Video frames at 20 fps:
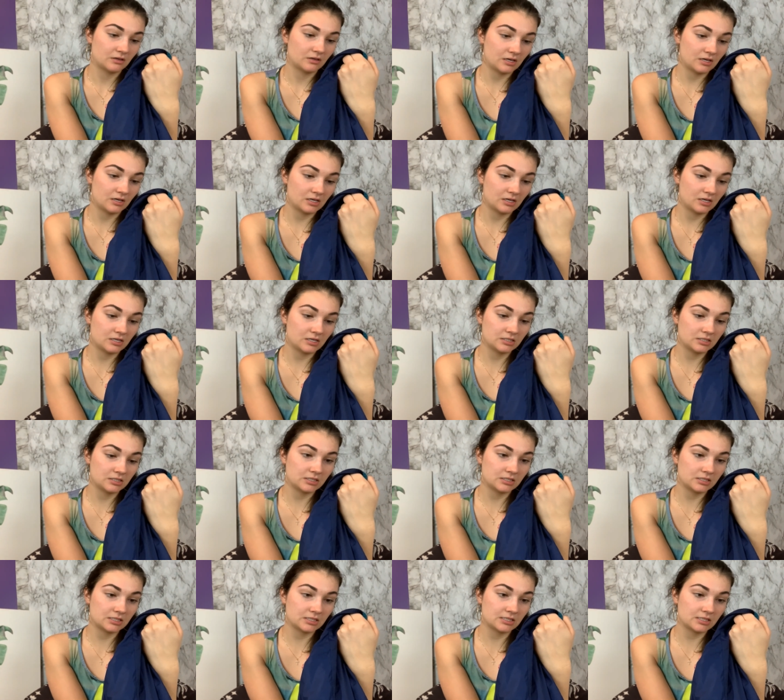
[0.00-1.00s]
and
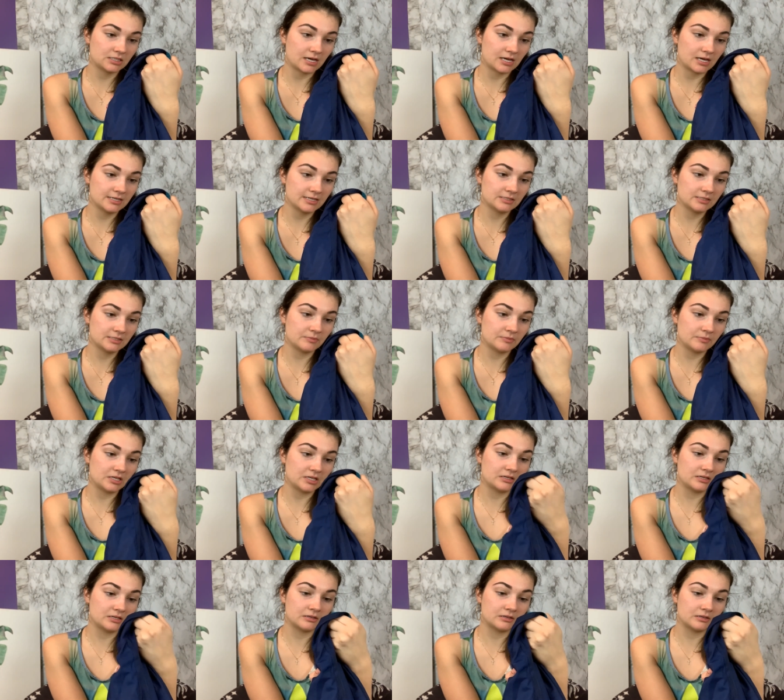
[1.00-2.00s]
it's a size
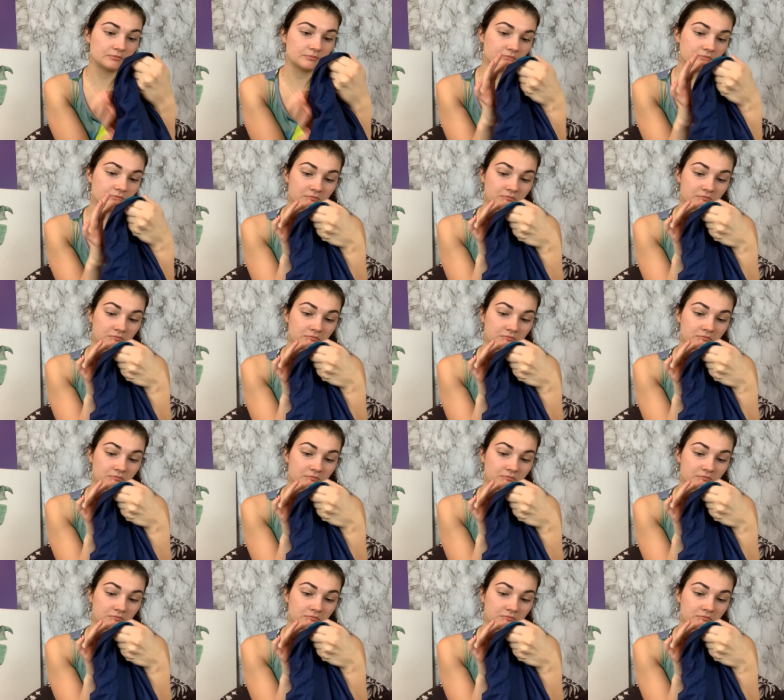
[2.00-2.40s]
medium.